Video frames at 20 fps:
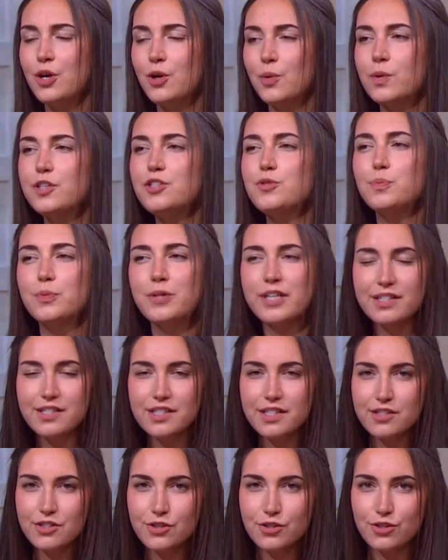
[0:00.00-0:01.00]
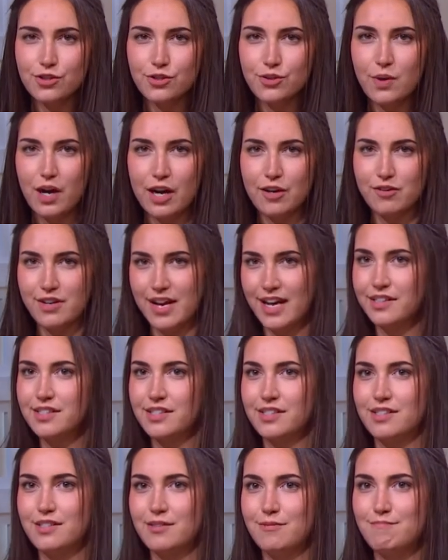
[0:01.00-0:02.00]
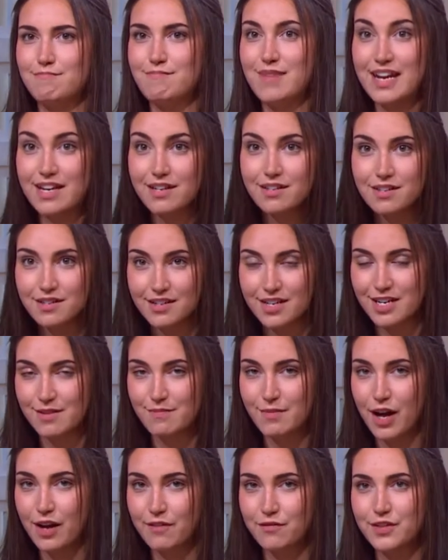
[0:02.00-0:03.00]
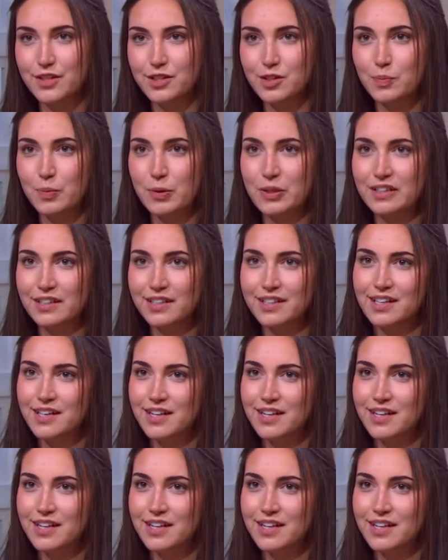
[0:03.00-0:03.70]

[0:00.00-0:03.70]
which brings us to our next main theme of this book,